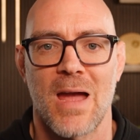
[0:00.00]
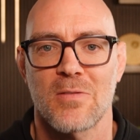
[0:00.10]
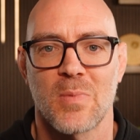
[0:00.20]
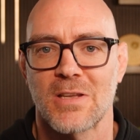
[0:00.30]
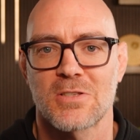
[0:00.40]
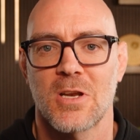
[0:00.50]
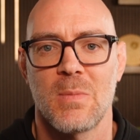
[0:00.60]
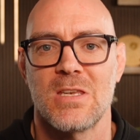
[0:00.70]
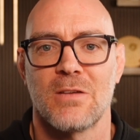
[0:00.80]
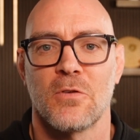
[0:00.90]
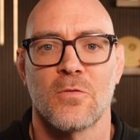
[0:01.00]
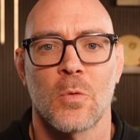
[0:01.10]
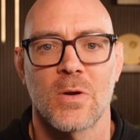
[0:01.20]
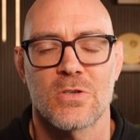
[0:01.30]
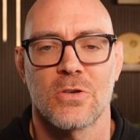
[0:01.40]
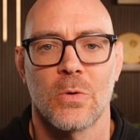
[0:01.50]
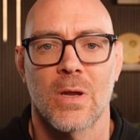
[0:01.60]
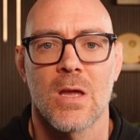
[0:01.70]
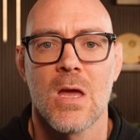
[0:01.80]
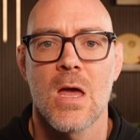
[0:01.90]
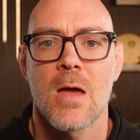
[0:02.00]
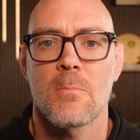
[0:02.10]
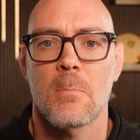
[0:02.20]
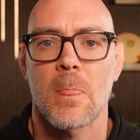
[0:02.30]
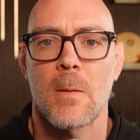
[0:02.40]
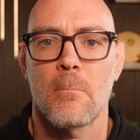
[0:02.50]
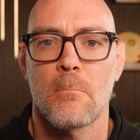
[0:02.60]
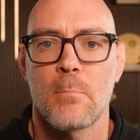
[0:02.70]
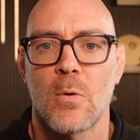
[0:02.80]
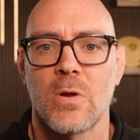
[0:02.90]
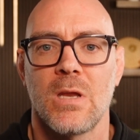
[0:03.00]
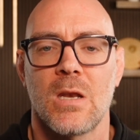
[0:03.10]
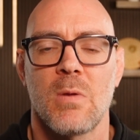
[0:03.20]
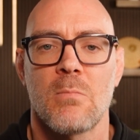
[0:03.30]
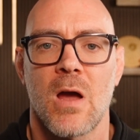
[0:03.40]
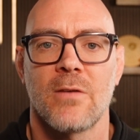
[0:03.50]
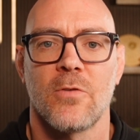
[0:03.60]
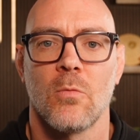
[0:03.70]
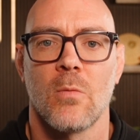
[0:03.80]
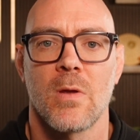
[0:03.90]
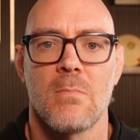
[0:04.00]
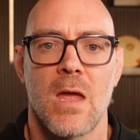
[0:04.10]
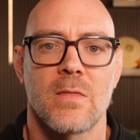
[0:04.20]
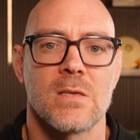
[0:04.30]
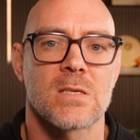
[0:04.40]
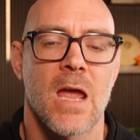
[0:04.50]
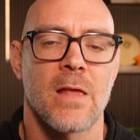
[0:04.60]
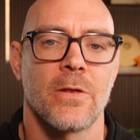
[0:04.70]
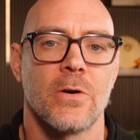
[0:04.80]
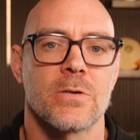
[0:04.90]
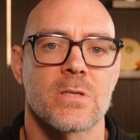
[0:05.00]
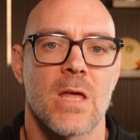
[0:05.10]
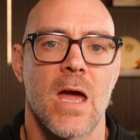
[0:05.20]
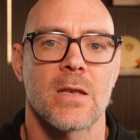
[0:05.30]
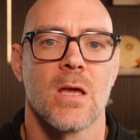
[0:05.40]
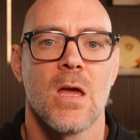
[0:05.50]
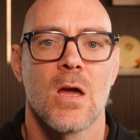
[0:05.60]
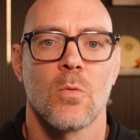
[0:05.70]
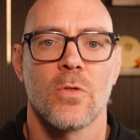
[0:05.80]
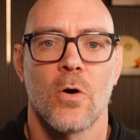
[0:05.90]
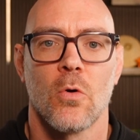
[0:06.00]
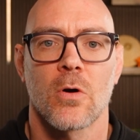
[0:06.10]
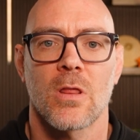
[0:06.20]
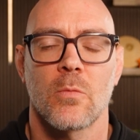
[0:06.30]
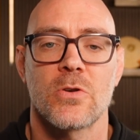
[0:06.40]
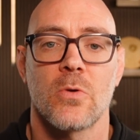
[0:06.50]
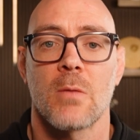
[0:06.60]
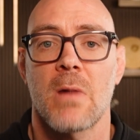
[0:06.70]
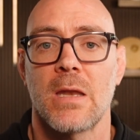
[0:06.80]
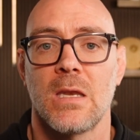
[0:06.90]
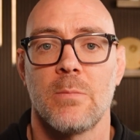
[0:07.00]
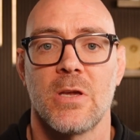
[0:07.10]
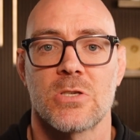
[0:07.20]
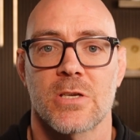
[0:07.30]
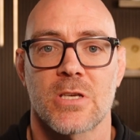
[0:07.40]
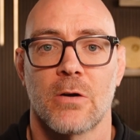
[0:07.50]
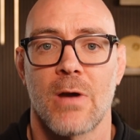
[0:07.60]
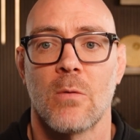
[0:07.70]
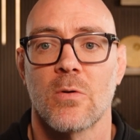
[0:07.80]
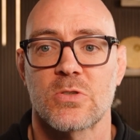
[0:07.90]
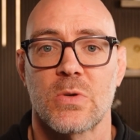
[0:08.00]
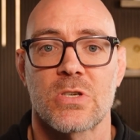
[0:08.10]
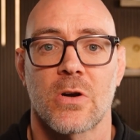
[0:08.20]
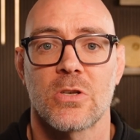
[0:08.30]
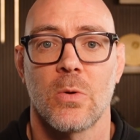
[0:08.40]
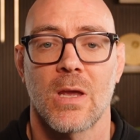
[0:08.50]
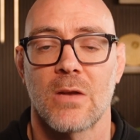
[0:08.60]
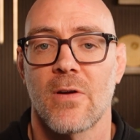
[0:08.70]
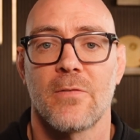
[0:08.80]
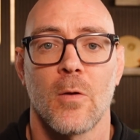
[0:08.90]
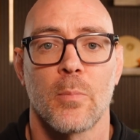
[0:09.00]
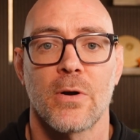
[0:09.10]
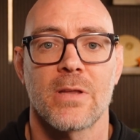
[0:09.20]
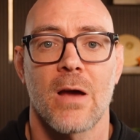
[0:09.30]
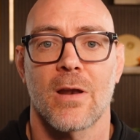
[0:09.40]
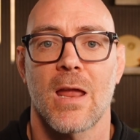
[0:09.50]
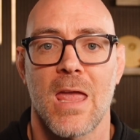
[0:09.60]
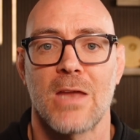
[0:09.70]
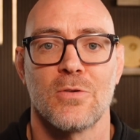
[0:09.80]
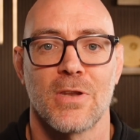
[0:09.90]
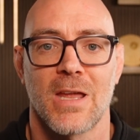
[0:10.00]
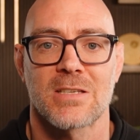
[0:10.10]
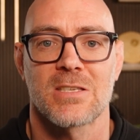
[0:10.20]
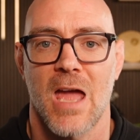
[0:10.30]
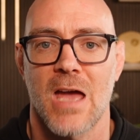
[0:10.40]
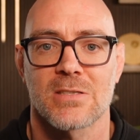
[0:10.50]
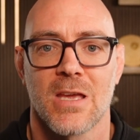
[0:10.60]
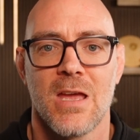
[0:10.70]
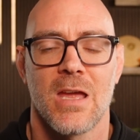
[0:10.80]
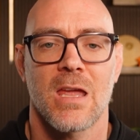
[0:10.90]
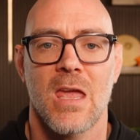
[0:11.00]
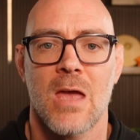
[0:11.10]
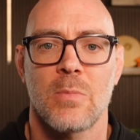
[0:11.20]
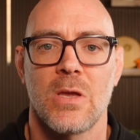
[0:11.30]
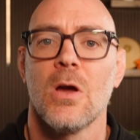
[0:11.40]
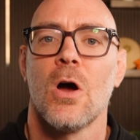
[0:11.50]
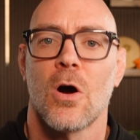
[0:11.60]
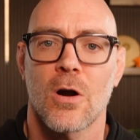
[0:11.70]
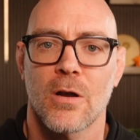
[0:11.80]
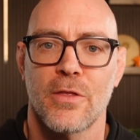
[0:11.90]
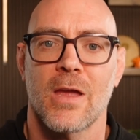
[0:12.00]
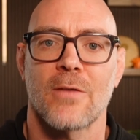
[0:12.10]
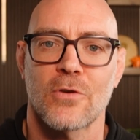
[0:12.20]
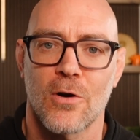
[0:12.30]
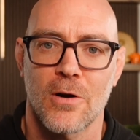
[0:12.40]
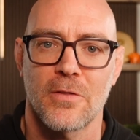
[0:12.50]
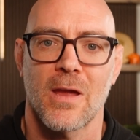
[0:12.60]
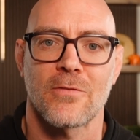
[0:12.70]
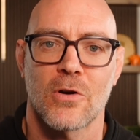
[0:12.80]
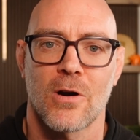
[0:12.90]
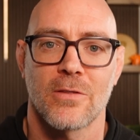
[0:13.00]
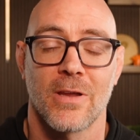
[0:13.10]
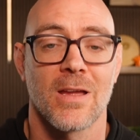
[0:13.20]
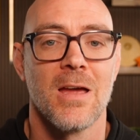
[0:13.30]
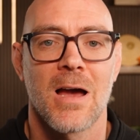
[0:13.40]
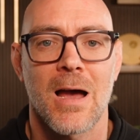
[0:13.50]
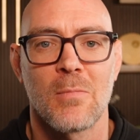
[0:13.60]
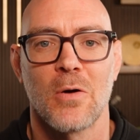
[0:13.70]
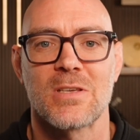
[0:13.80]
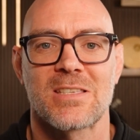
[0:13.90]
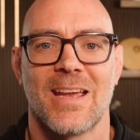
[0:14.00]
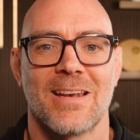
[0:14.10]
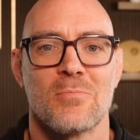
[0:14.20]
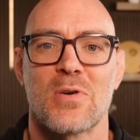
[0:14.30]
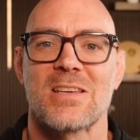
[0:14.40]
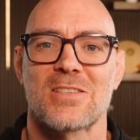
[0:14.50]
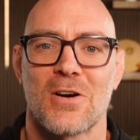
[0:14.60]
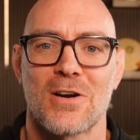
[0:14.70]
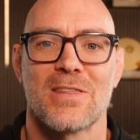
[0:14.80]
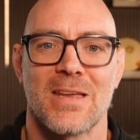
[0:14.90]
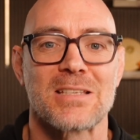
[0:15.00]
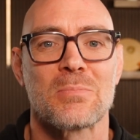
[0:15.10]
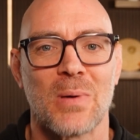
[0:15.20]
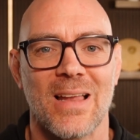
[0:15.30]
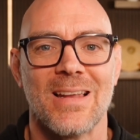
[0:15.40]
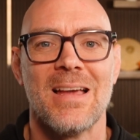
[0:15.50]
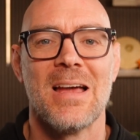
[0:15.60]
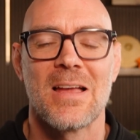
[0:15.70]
path, but it's going to be different for what you're doing. But we need to be mindful when we make these calendars that the order that we're doing might need to be adjusted around once we start doing it. If I feel burnt out and I can't do the next task, it can't be hard thing after hard thing after hard thing. I'm always saying embrace the hard things, but